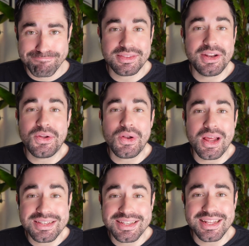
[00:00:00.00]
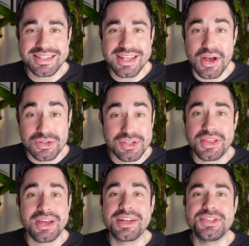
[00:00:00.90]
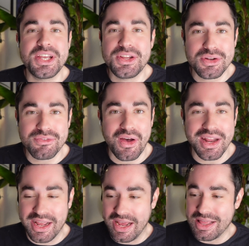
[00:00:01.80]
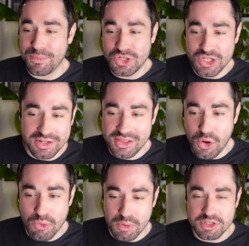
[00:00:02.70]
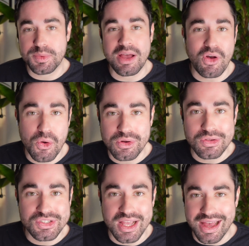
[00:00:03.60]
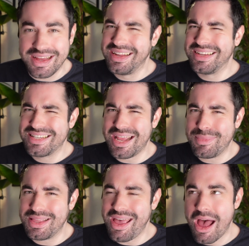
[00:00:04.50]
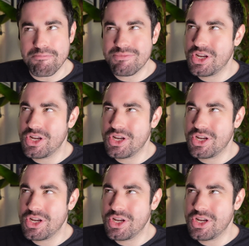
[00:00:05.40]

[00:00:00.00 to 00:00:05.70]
They're not like skin cells that continue dividing and then we shed the old ones, we have a whole new set. Same in the gut.